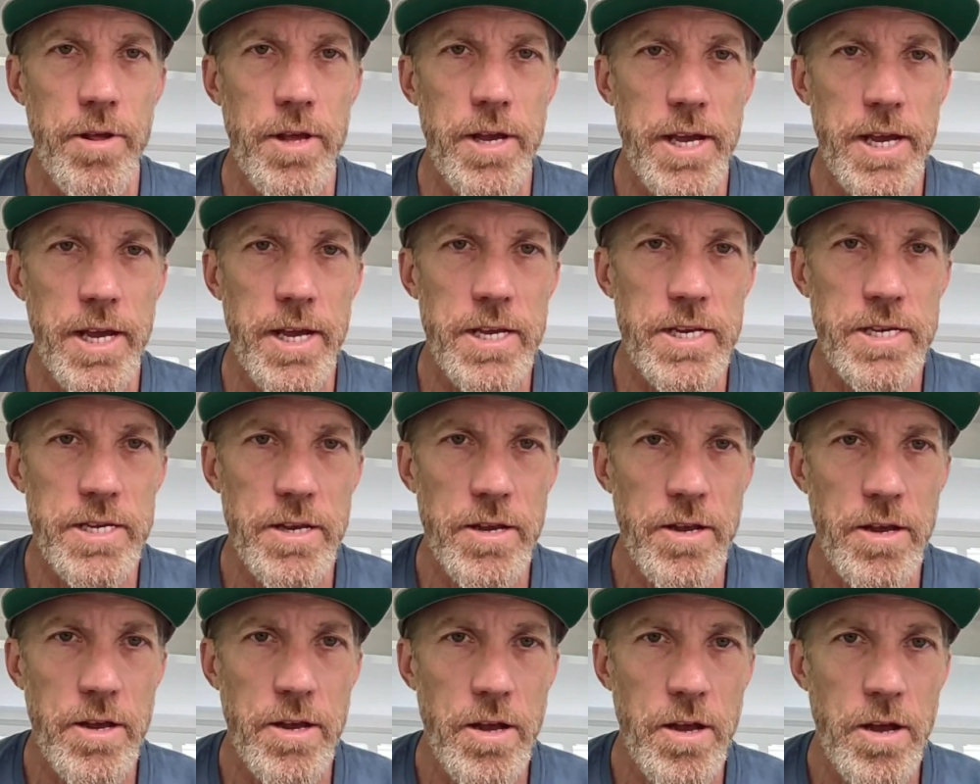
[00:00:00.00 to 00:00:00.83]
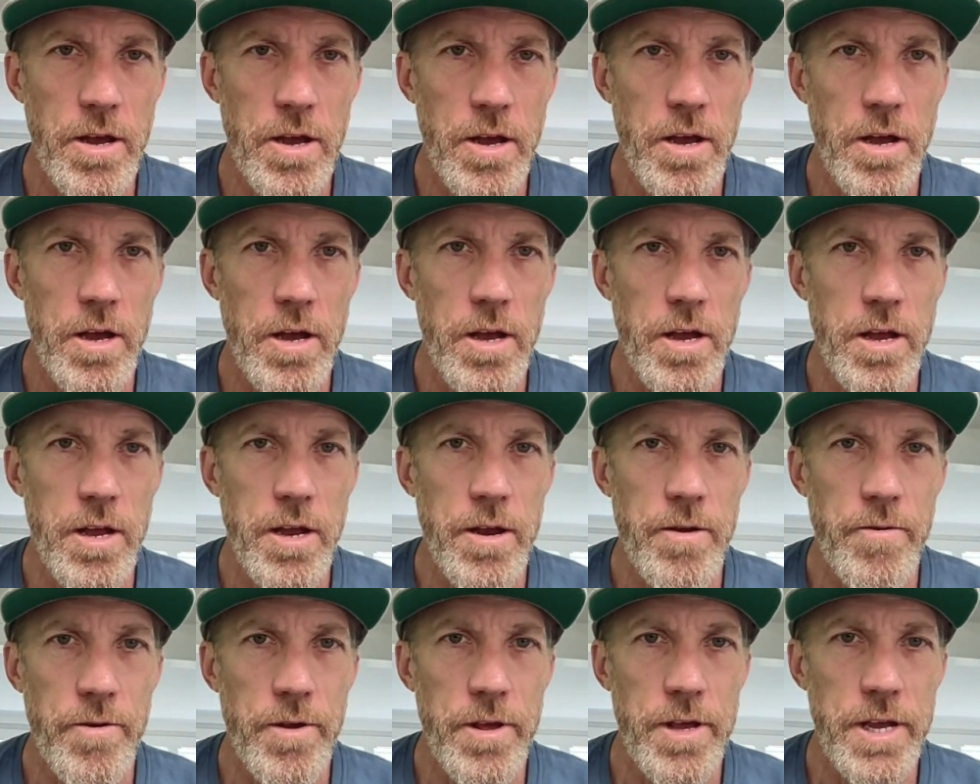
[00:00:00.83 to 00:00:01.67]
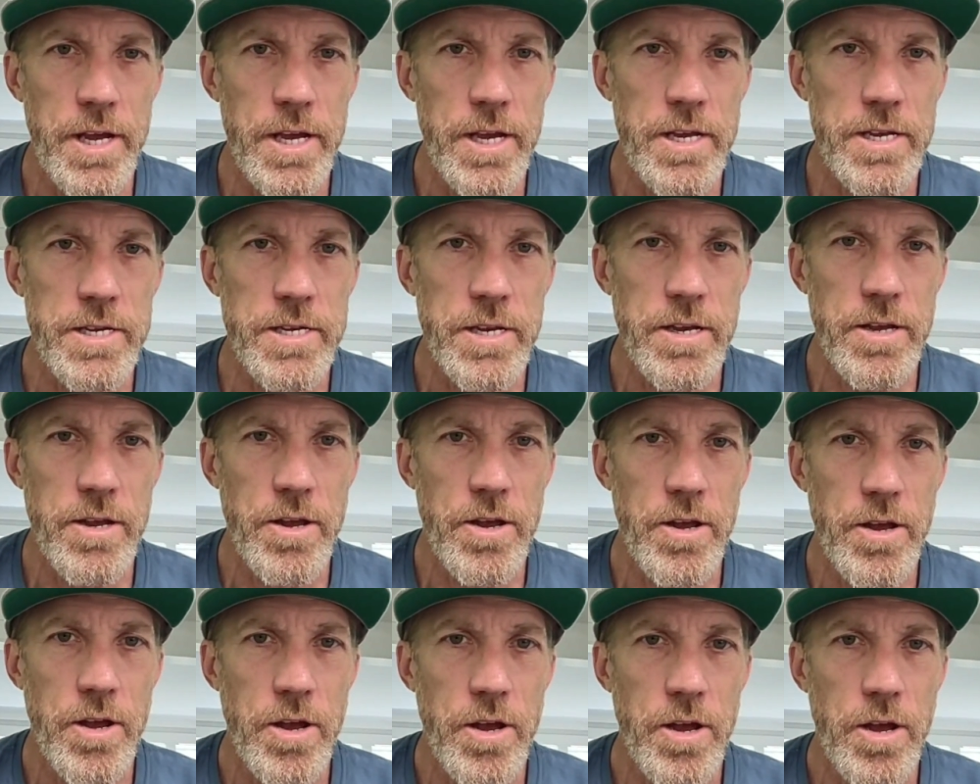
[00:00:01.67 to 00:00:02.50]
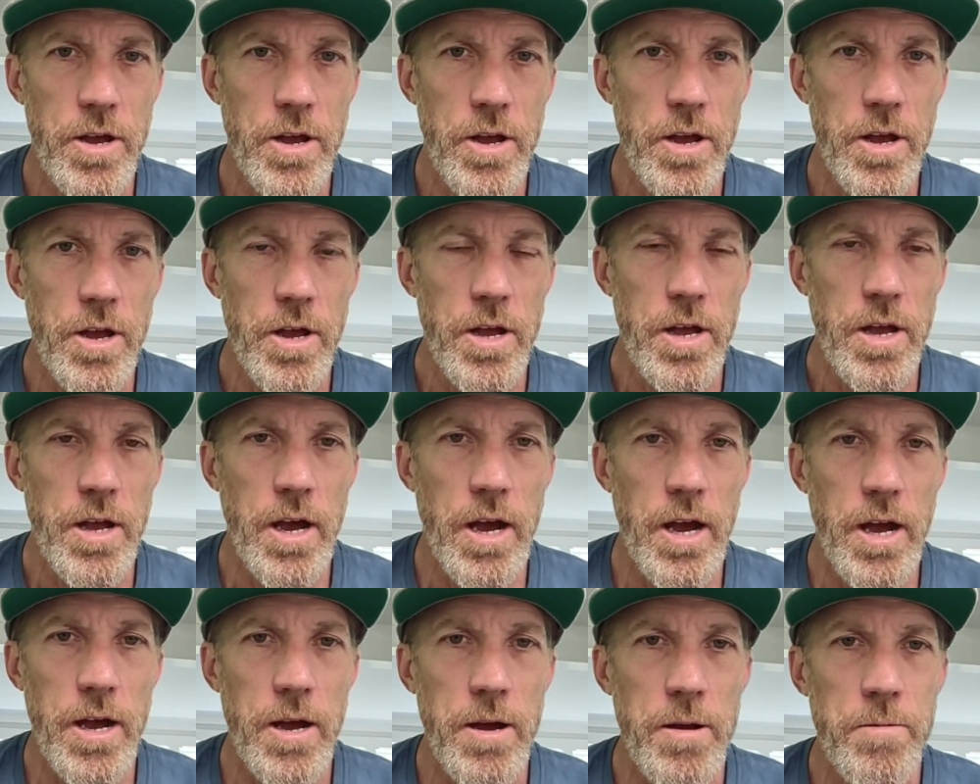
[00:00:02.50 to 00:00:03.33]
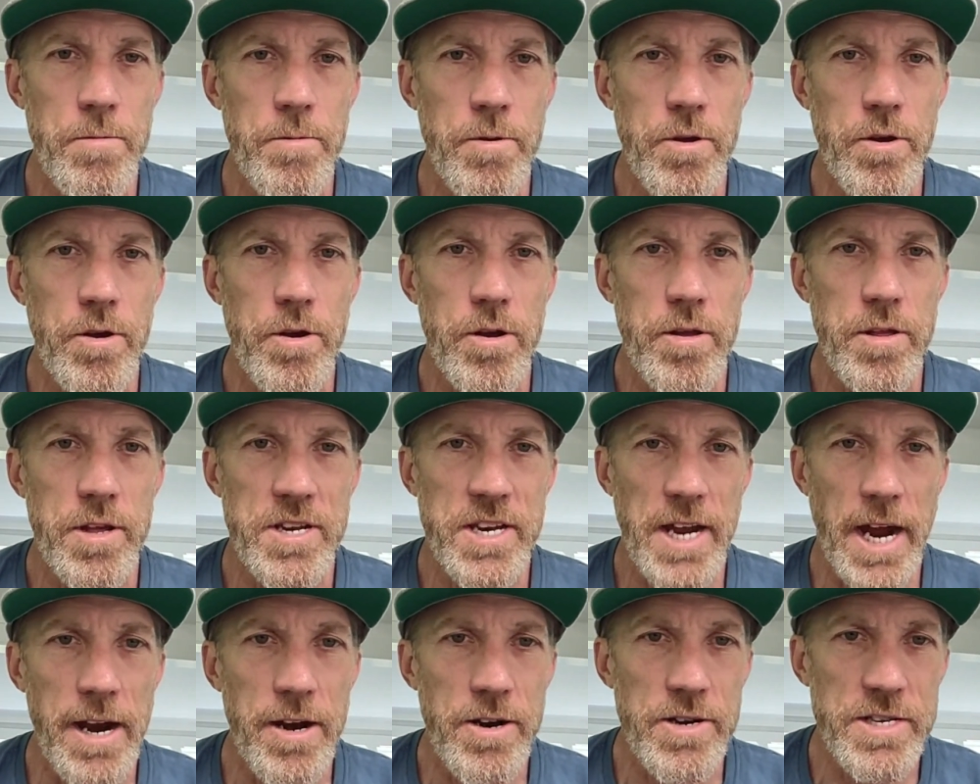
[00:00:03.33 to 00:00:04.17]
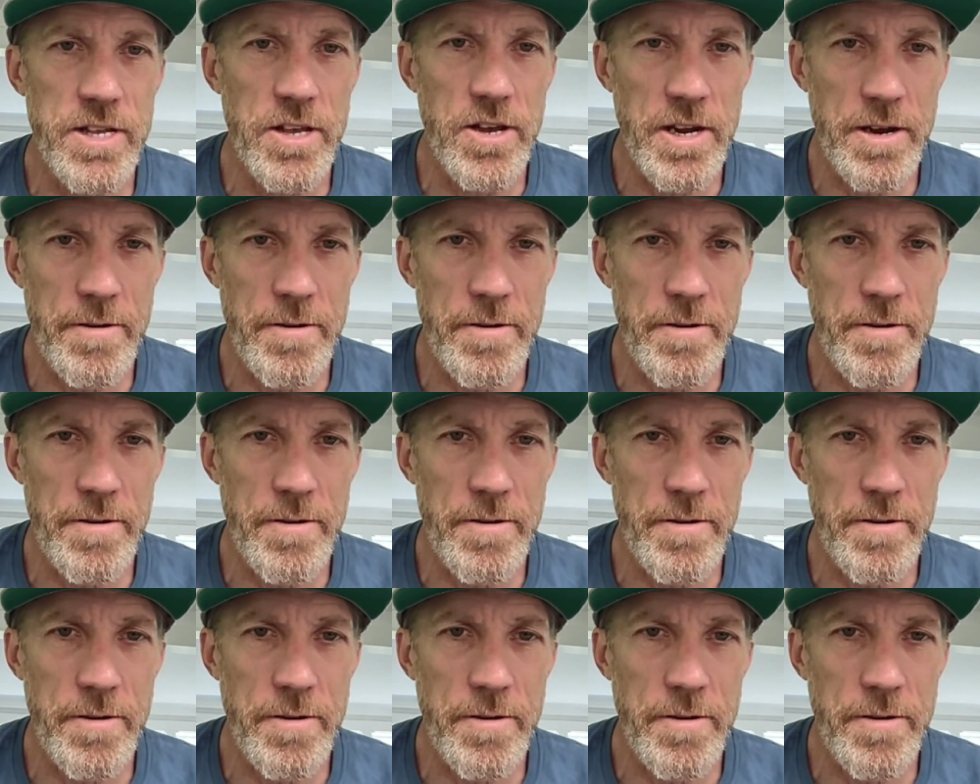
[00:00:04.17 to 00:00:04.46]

it really is. It really is. The tires look.